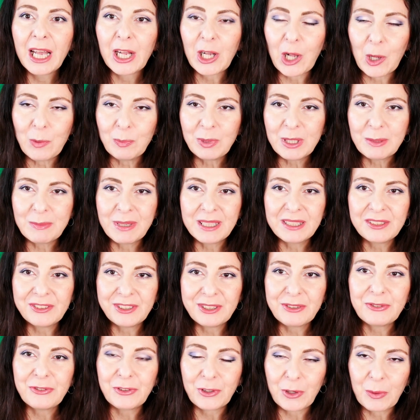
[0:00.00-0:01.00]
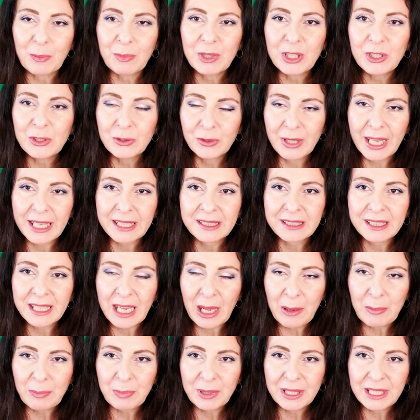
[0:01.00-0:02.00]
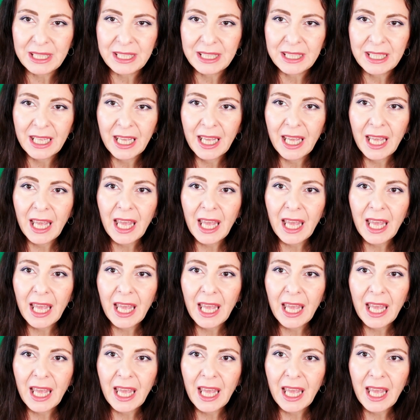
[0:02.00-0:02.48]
complimentary from Ulike company